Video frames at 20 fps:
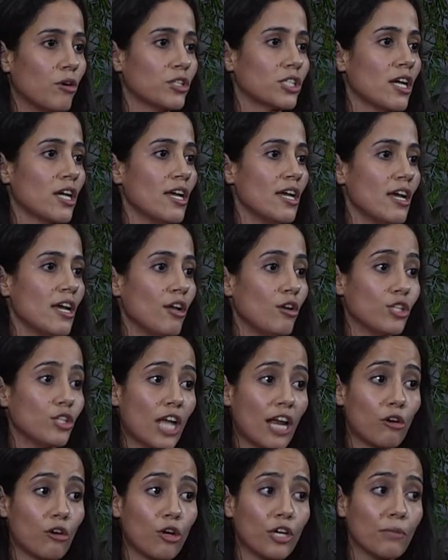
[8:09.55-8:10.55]
these
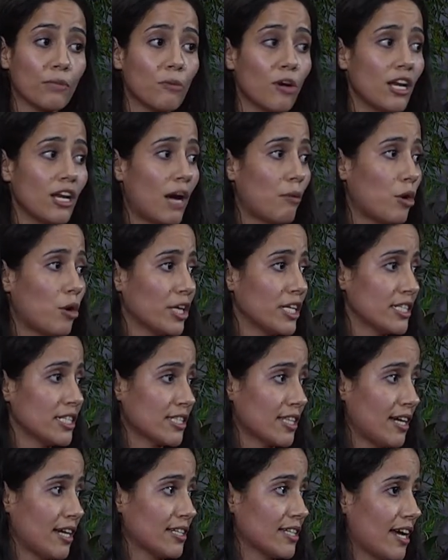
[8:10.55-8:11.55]

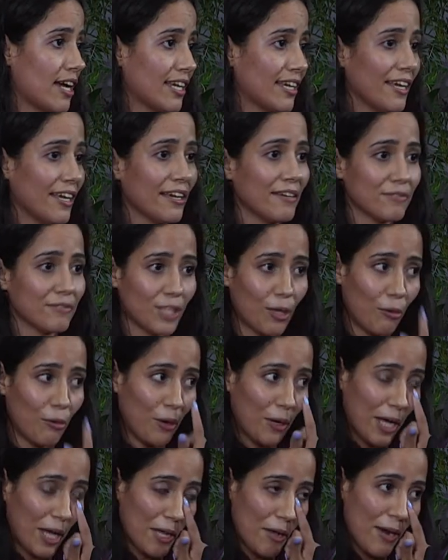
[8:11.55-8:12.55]
algorithms,
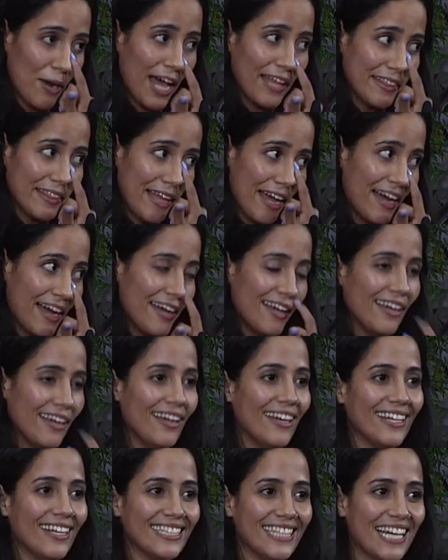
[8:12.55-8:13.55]
these working
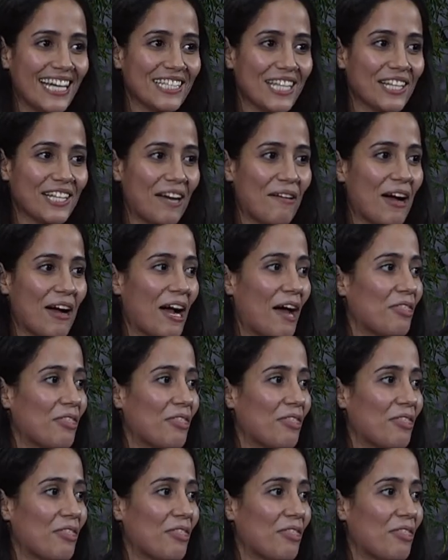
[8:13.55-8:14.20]
algorithms.